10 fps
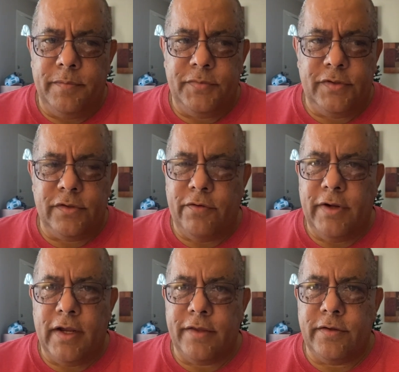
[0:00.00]
She's
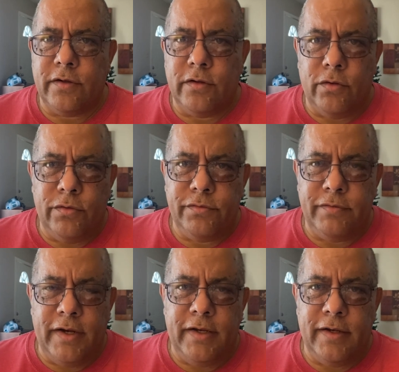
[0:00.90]
already got their clothes
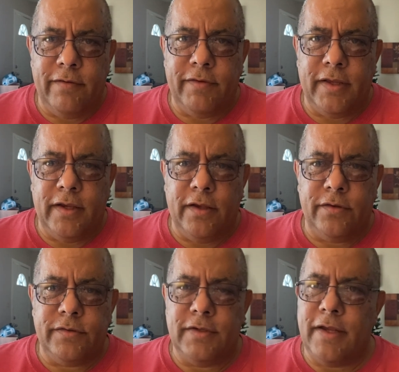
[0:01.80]
ready and everything
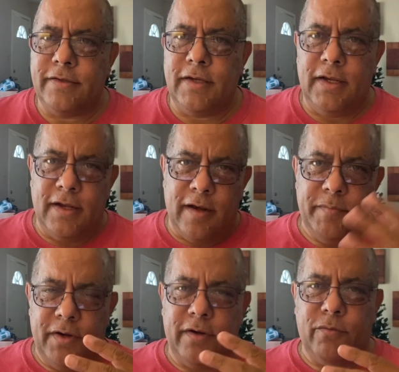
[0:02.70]
else. Not saying that
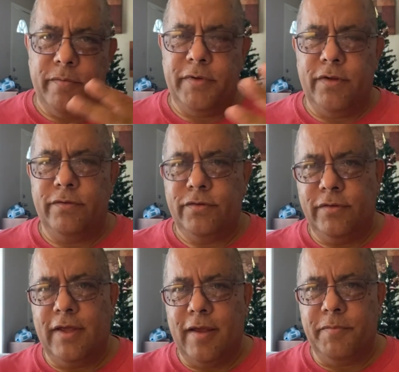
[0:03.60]
American women don't do
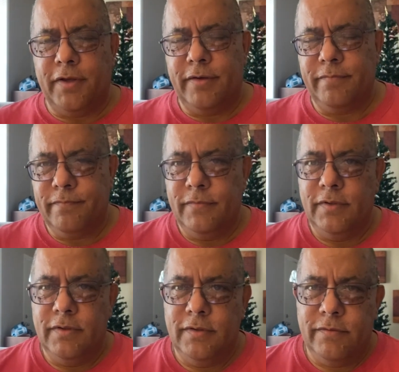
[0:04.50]
that, but
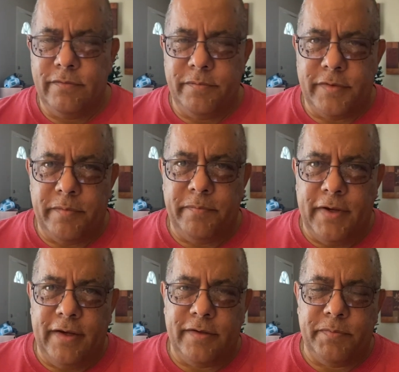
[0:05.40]
from some of
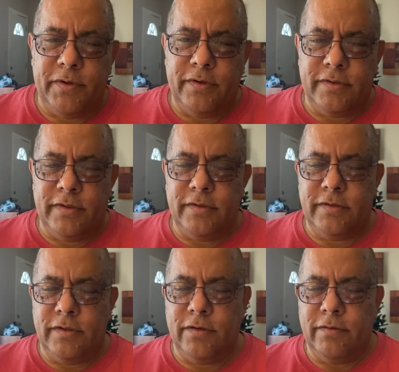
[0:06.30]
my experiences,
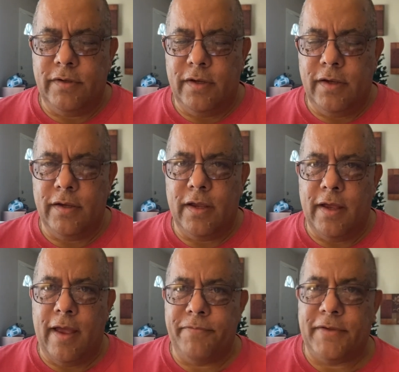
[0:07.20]
you know, I
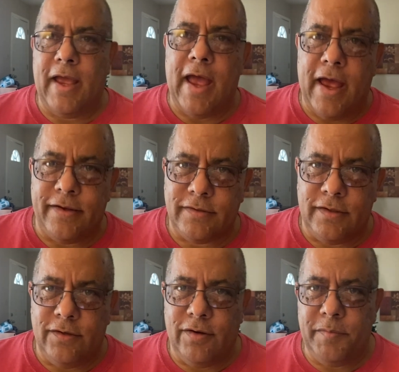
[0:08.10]
have to ask,
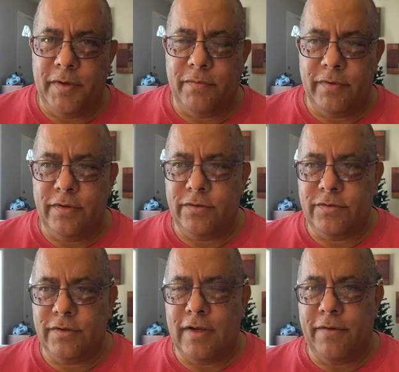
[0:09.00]
you know what I mean? You
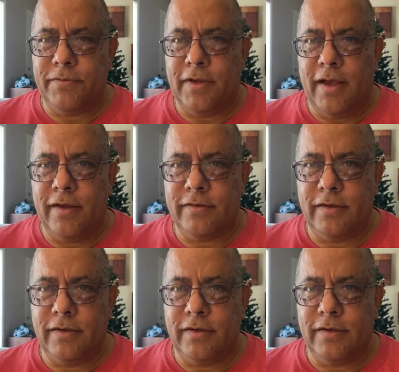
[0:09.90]
shouldn't have to ask.